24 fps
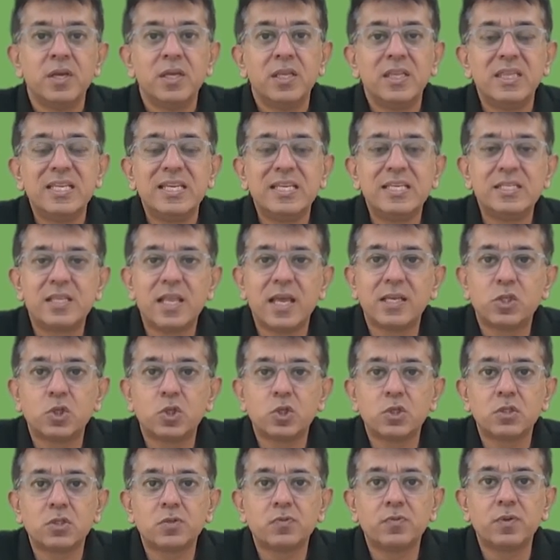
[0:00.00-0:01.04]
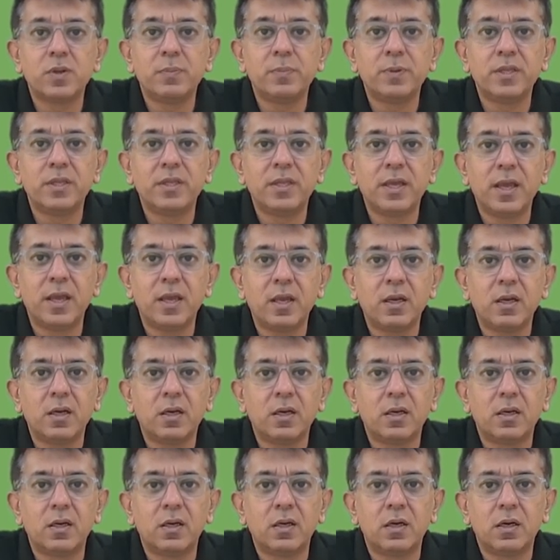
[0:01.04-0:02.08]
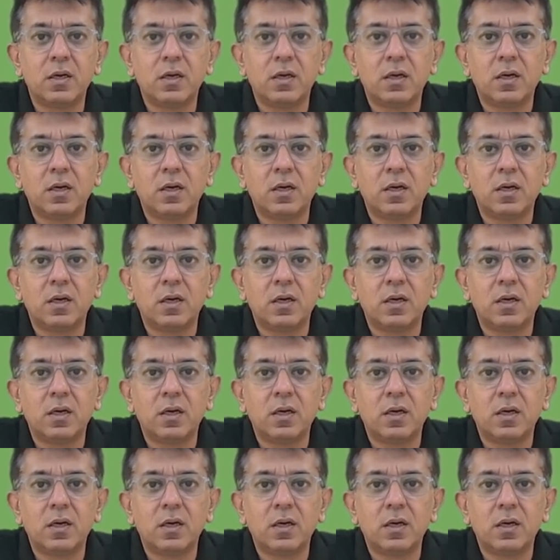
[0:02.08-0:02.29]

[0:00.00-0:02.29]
these lectures will be there uh,